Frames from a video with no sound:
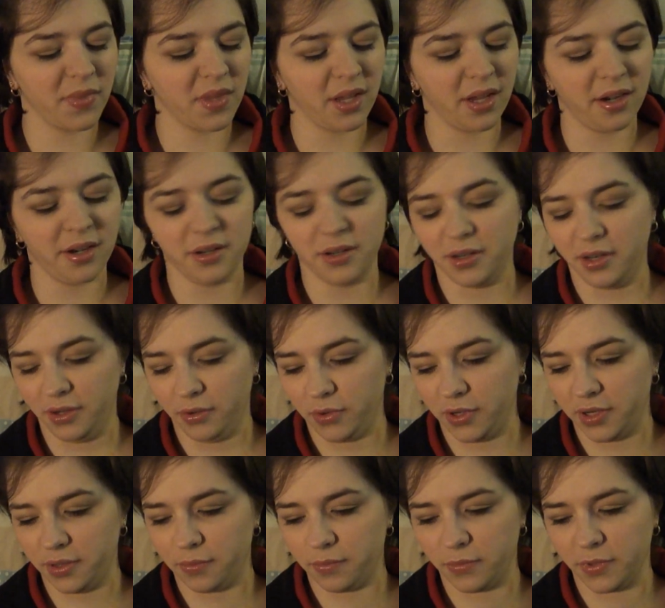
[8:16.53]
I didn't do
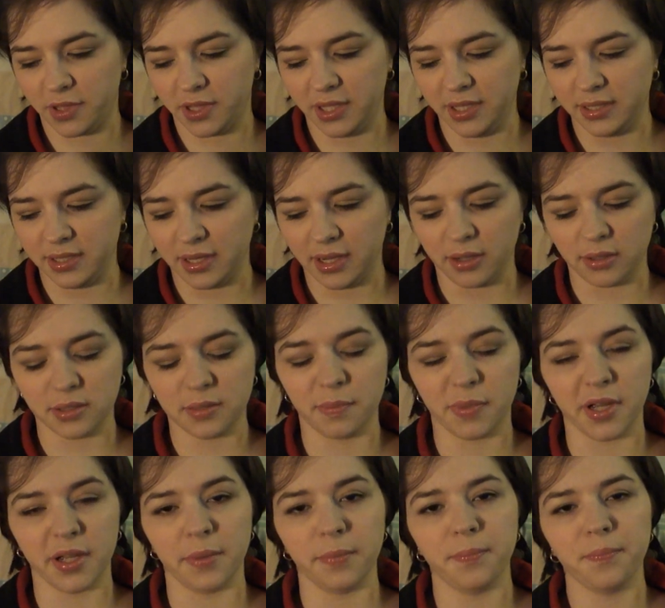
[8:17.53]
it with these nails,
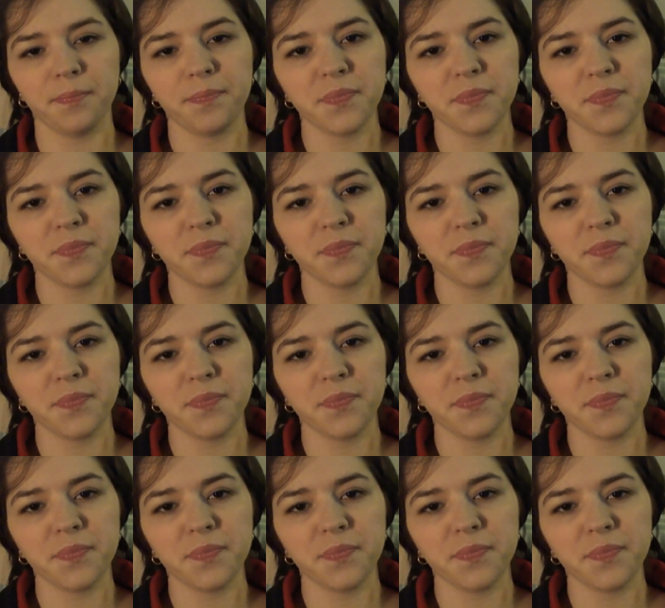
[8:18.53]
but